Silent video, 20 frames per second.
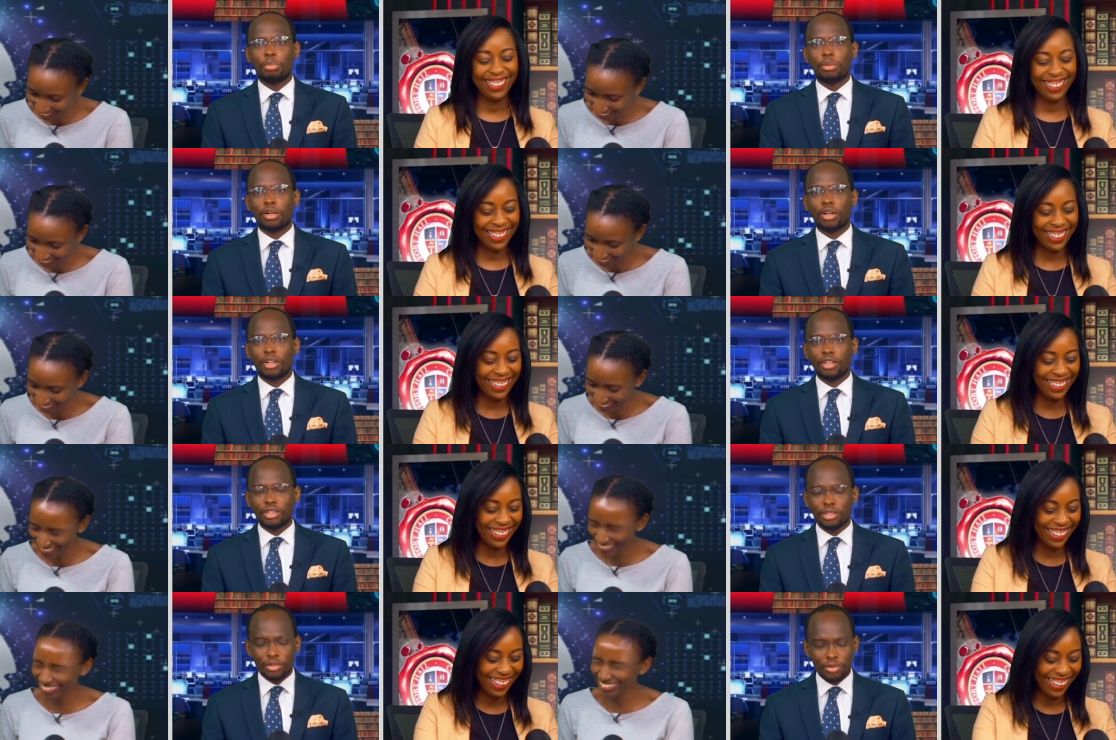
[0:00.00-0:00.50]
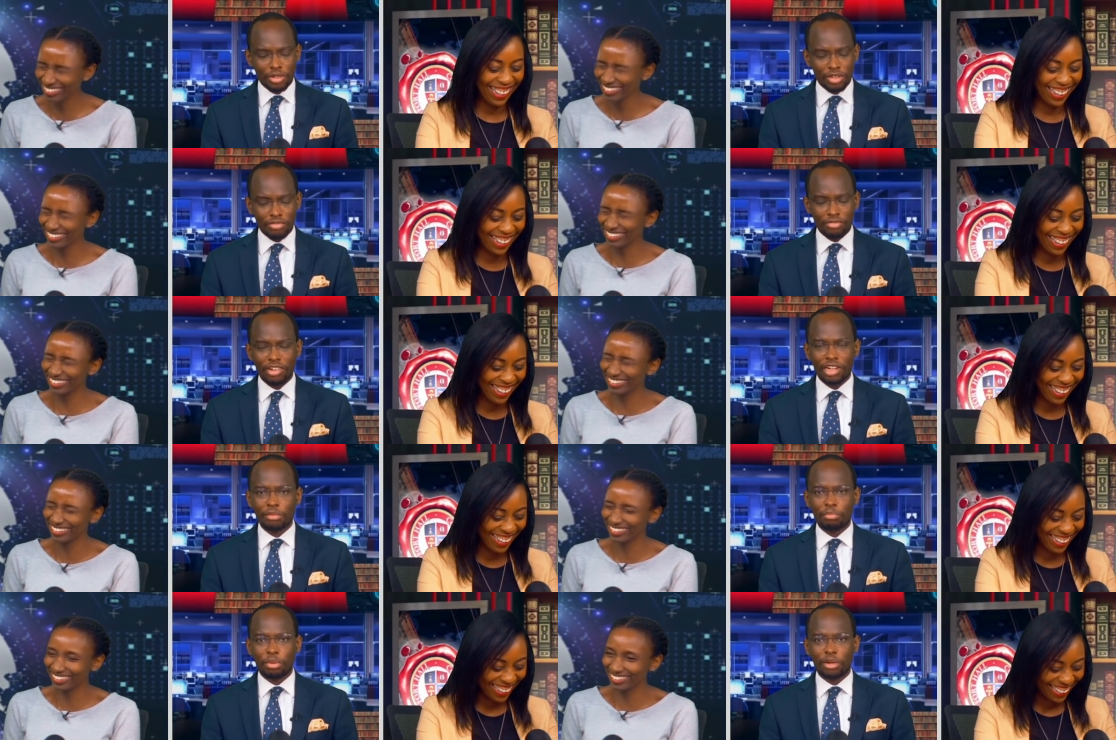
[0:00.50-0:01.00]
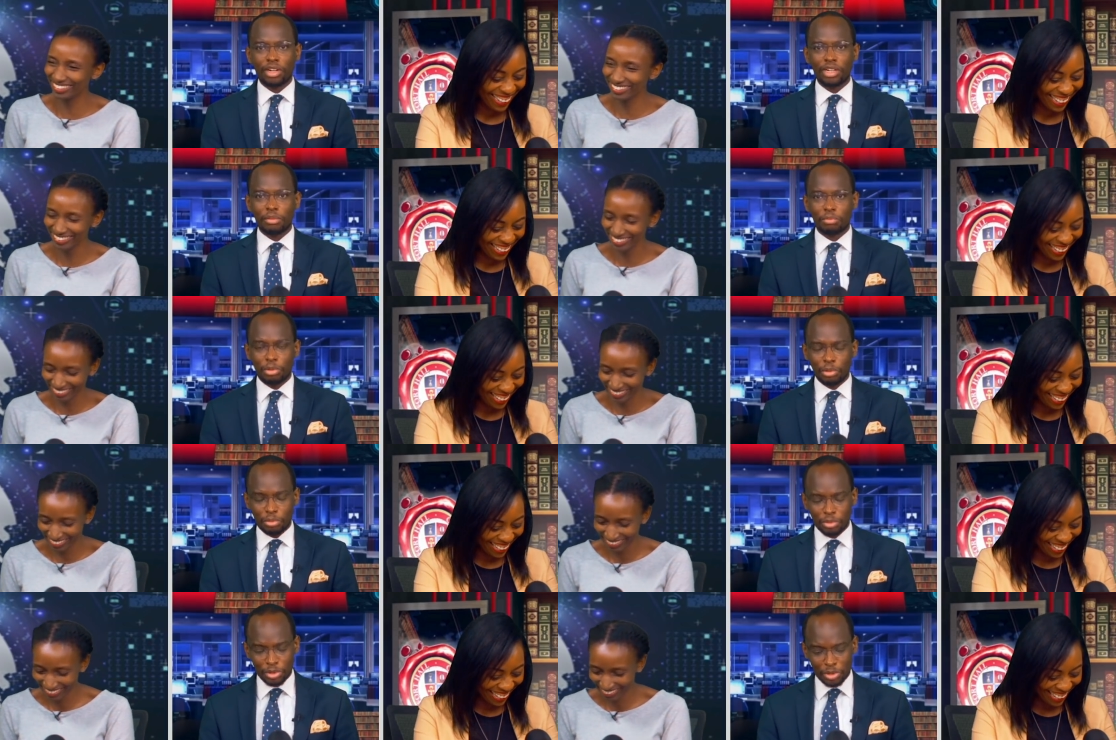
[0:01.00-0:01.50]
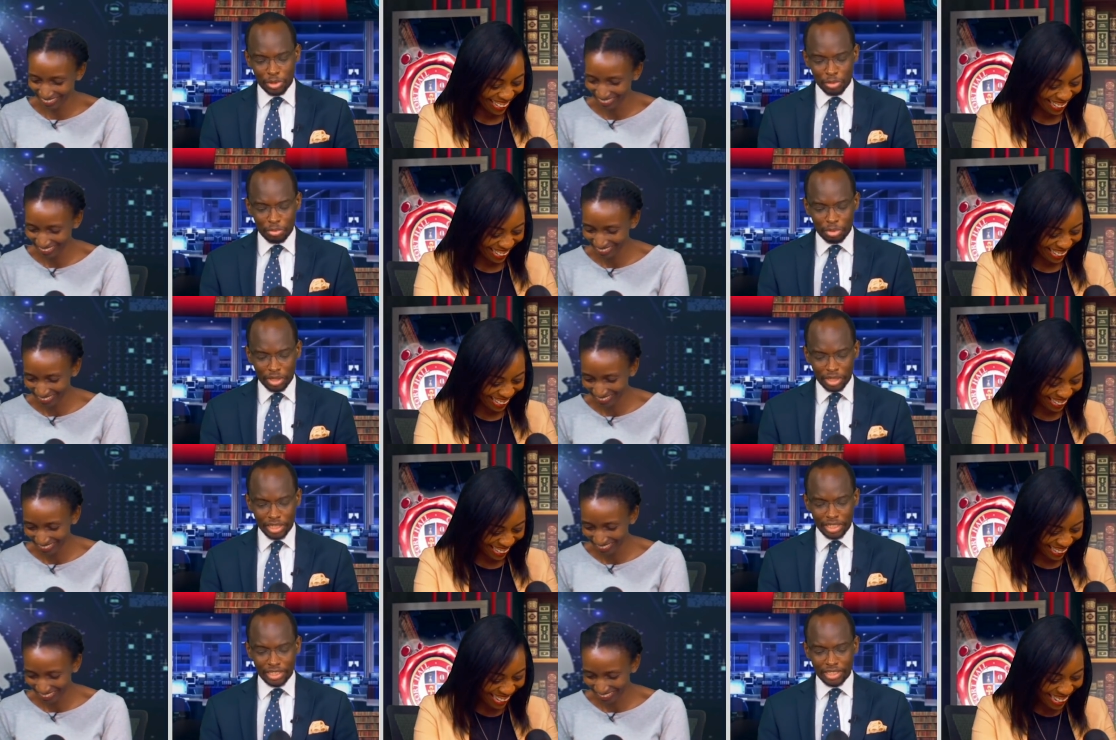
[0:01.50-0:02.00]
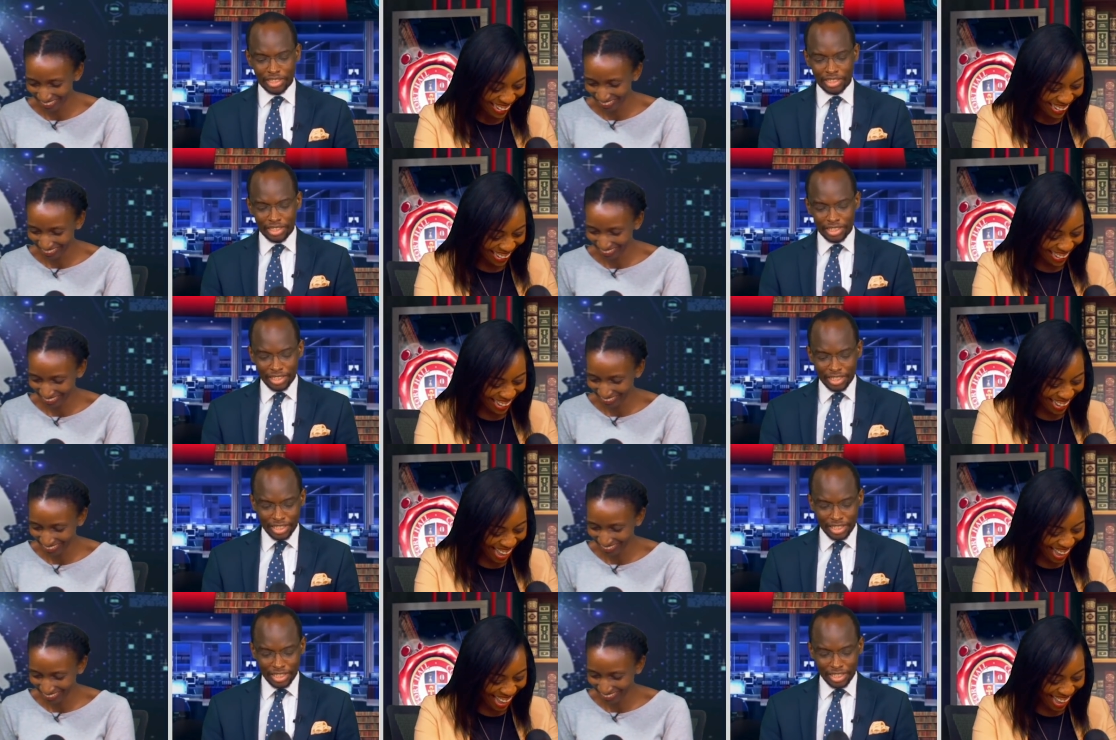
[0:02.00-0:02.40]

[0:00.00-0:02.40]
Speaker 1: pooper. You don't invite party poopers to parties.